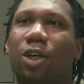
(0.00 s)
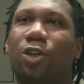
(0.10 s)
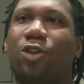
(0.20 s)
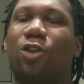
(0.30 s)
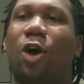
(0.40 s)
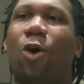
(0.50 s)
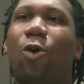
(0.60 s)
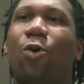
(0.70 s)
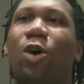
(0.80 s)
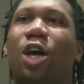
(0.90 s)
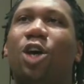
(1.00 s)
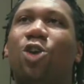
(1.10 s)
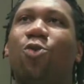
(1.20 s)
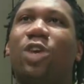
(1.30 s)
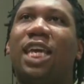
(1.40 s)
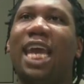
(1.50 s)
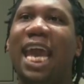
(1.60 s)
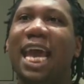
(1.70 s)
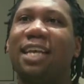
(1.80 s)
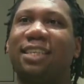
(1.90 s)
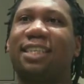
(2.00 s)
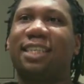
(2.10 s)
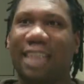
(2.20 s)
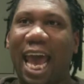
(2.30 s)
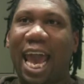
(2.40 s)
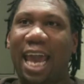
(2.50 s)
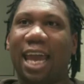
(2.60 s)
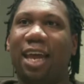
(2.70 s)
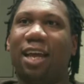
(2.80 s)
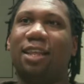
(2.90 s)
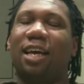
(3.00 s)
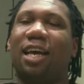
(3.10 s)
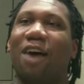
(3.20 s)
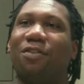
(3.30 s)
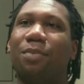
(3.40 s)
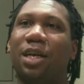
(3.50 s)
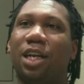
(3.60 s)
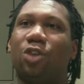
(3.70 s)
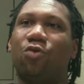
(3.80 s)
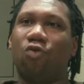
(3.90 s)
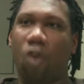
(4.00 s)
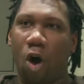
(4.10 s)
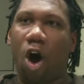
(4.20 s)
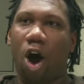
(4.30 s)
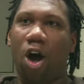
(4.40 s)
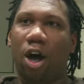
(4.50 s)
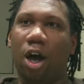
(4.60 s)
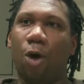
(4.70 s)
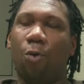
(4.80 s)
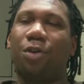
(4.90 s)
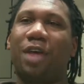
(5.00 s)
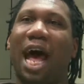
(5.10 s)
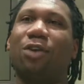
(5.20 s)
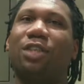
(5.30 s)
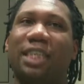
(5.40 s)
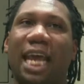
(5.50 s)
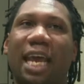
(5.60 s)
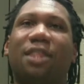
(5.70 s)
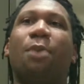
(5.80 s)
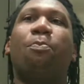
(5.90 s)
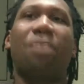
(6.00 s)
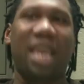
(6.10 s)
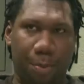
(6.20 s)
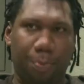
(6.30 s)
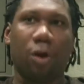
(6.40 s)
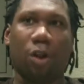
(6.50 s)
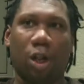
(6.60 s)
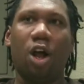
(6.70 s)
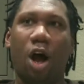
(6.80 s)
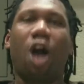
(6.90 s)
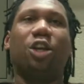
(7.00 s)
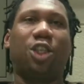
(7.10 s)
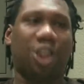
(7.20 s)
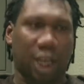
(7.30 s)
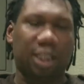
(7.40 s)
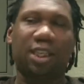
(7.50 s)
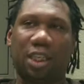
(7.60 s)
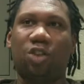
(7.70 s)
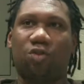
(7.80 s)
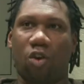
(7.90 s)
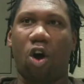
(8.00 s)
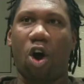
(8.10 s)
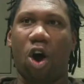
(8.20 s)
So you can't say the government is wrong without saying the people are just as wrong.